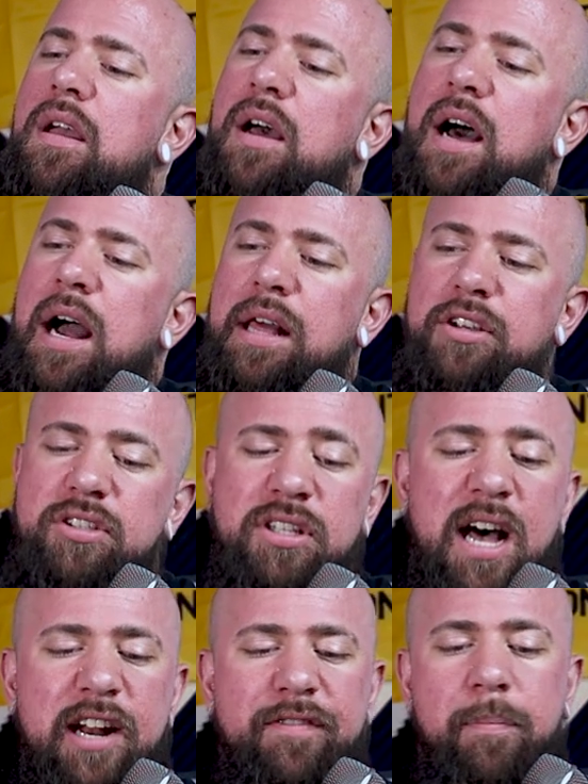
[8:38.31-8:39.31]
there's a
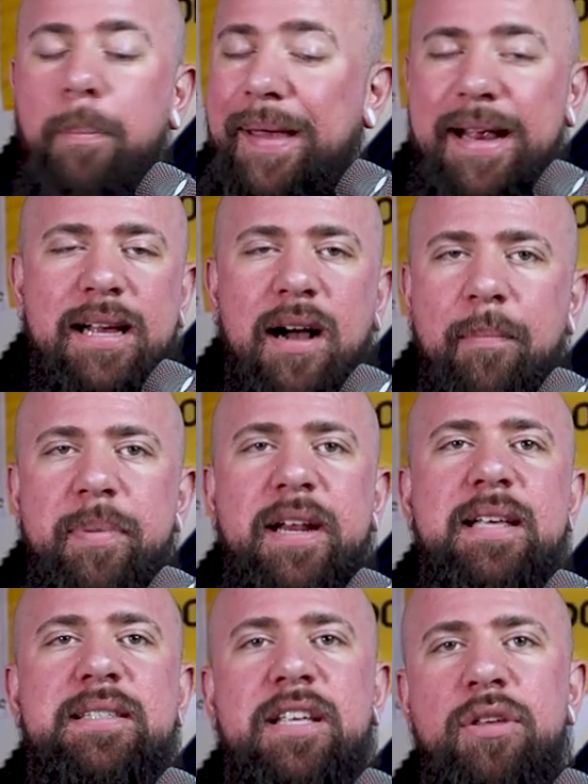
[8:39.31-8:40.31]
lot of big companies that